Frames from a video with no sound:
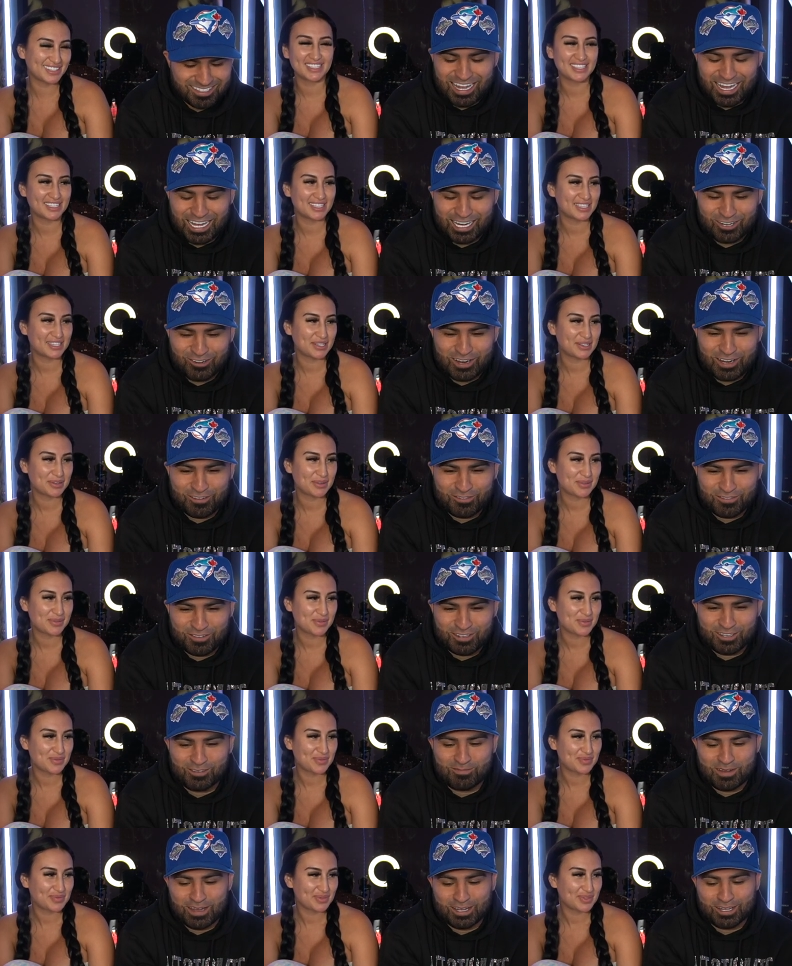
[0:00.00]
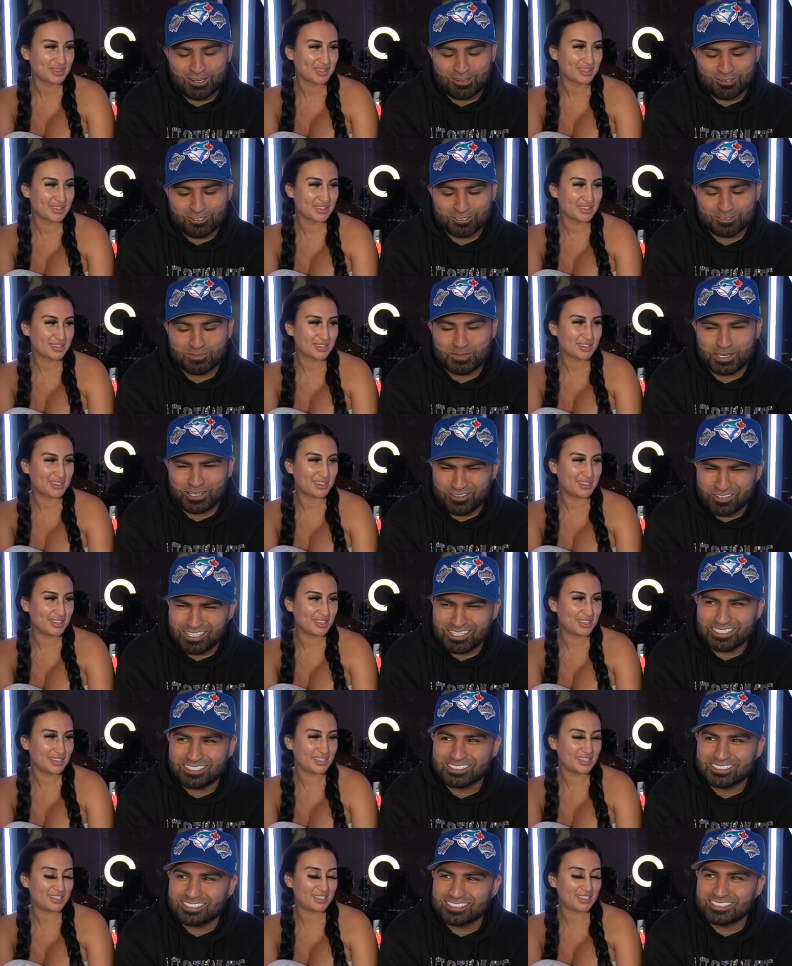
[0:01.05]
Speaker 1: how do I feel about girls'
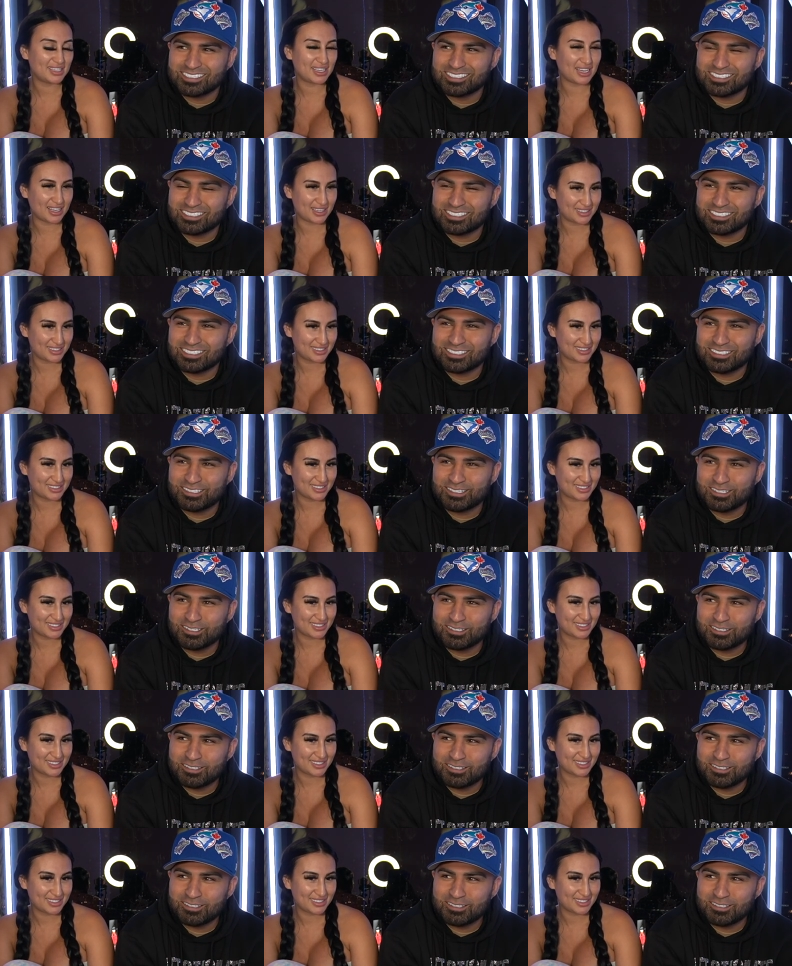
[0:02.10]
periods? Yes.